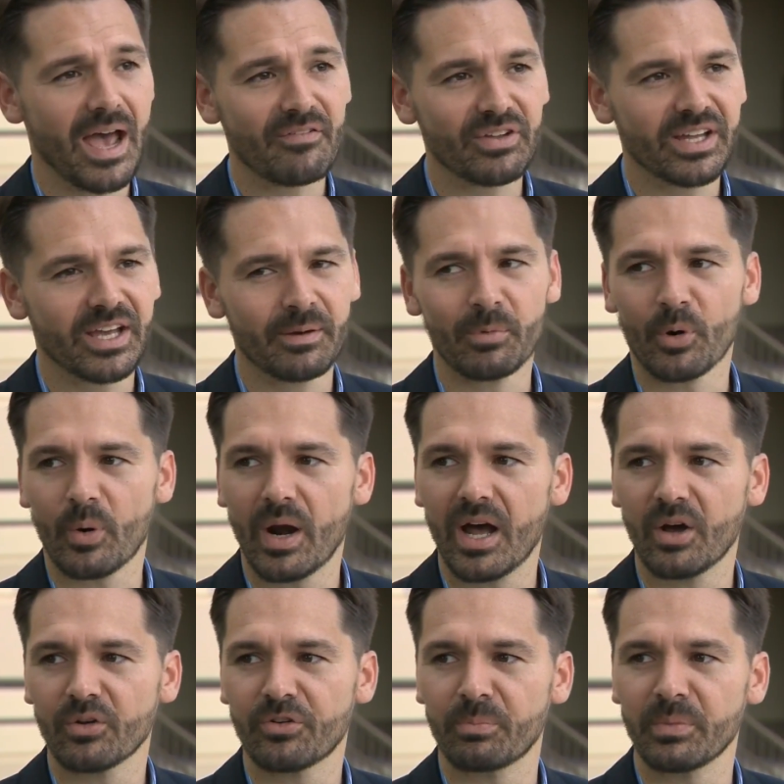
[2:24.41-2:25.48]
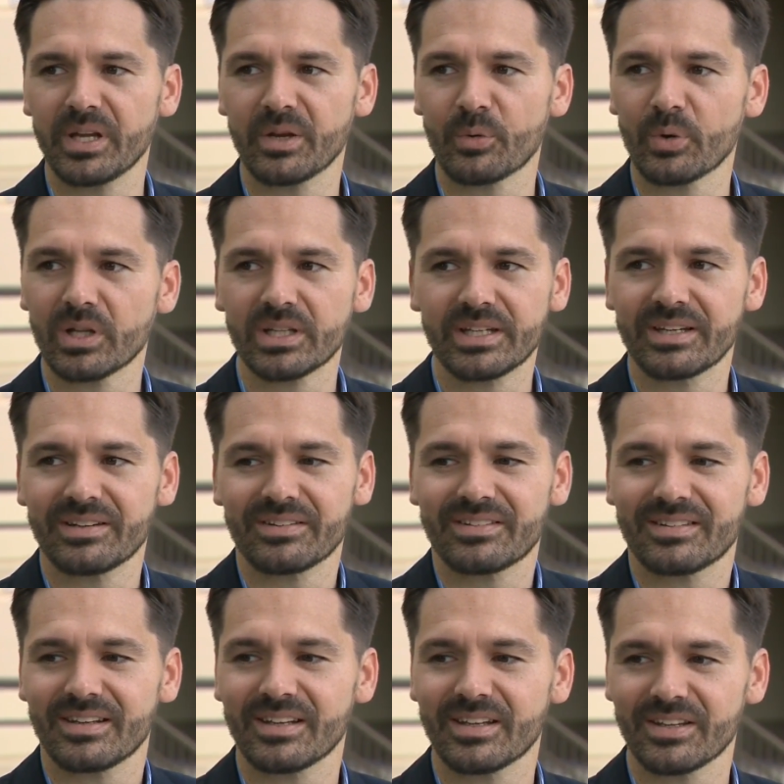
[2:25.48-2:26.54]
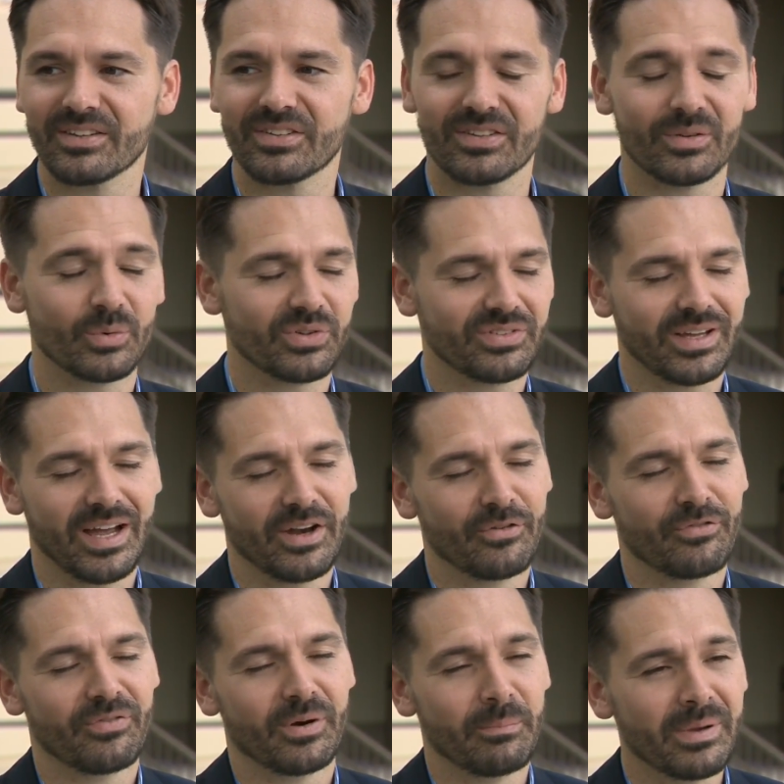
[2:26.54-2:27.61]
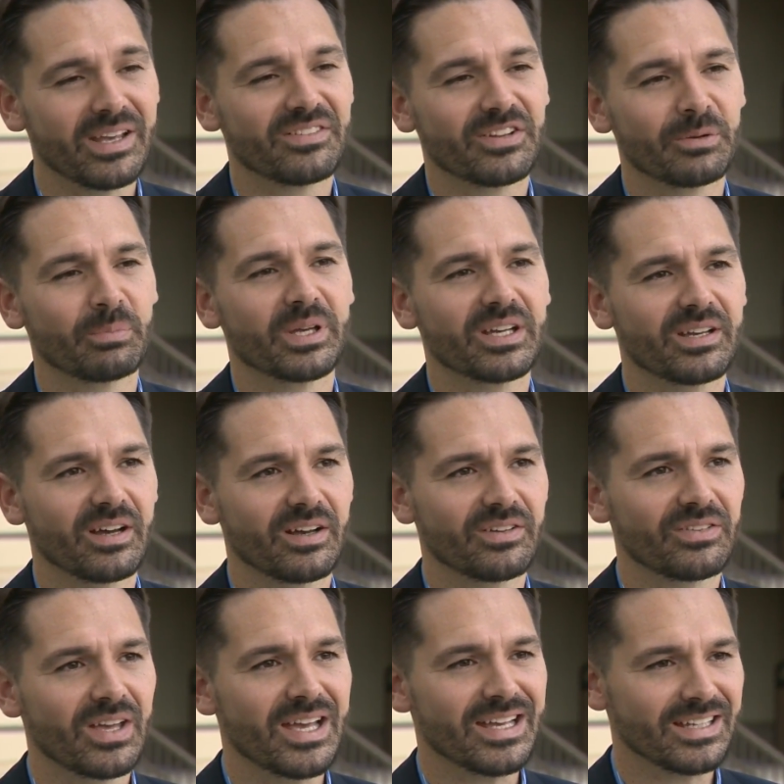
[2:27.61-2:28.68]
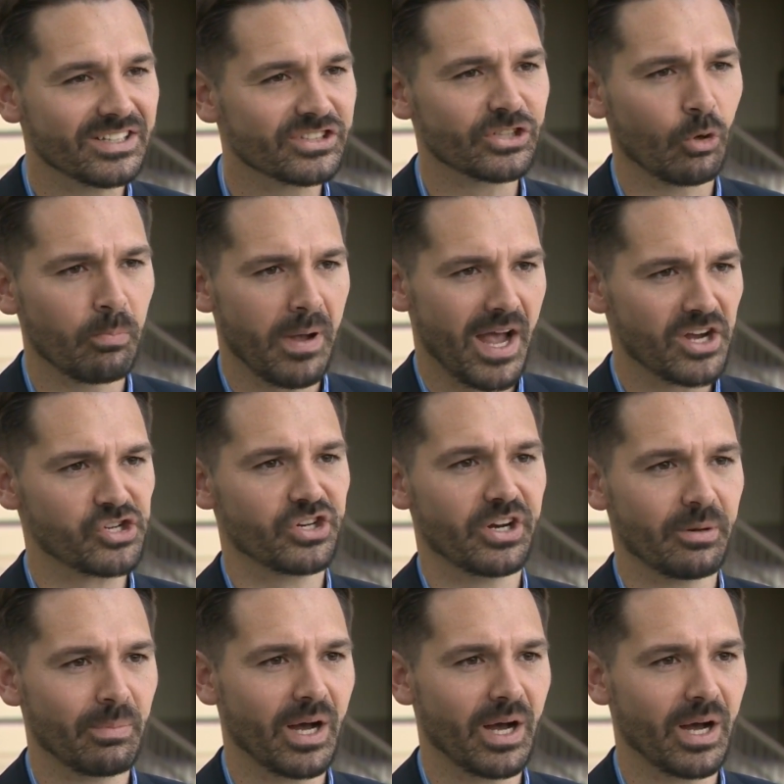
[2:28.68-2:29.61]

Having him around me really is, is was kind of amazing because he's so passionate